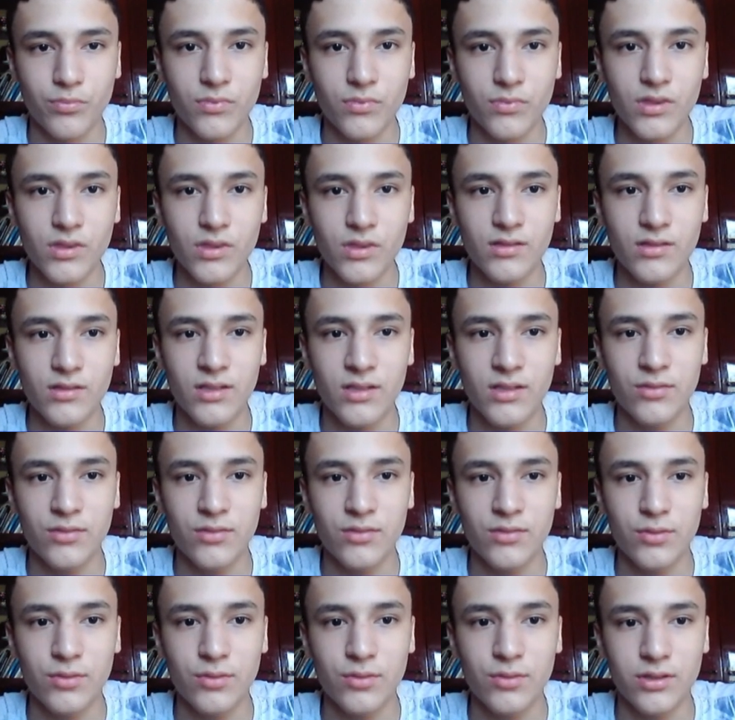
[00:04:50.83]
things
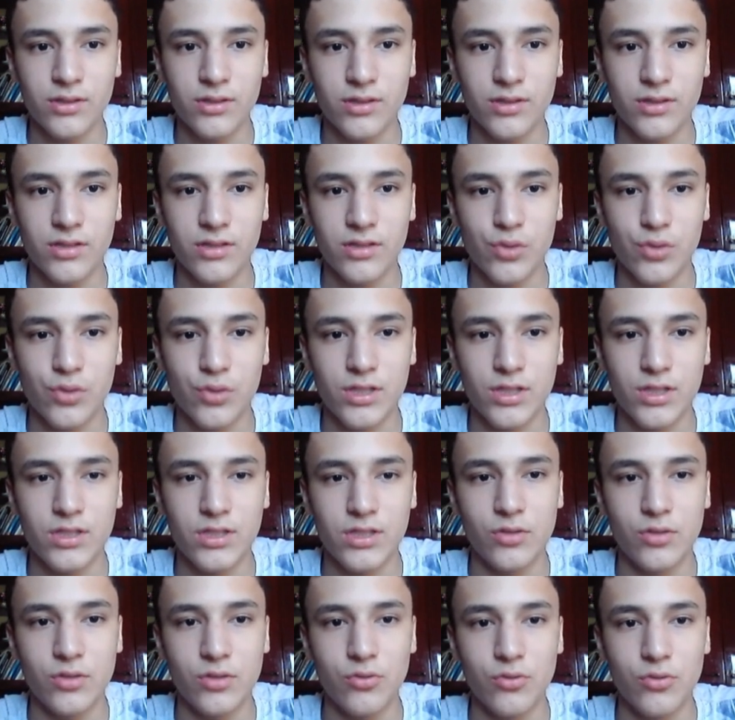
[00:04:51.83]
that we need to
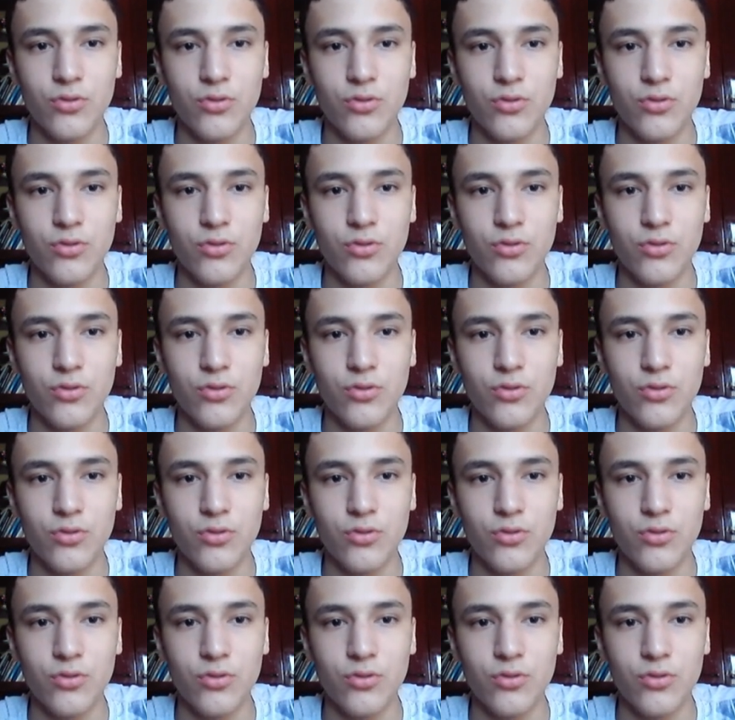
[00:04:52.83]
do.